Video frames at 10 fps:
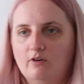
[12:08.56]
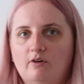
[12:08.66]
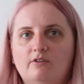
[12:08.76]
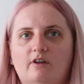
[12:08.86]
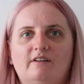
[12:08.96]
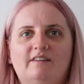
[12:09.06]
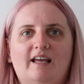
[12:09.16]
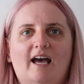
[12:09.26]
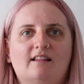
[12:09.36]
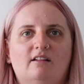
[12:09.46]
got those,
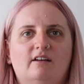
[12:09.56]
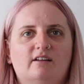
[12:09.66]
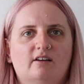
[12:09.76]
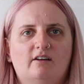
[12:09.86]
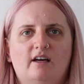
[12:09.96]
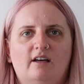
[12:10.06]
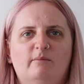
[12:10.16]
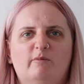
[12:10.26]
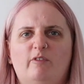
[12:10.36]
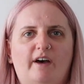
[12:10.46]
they had like
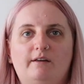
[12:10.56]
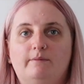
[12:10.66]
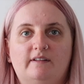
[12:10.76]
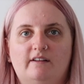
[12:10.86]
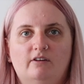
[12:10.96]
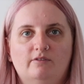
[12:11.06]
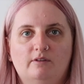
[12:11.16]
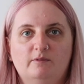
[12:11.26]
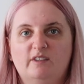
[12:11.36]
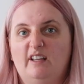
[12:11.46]
30% off
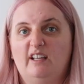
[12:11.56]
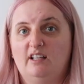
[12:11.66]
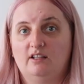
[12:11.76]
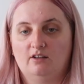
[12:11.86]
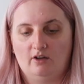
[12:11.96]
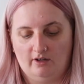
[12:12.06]
them, so then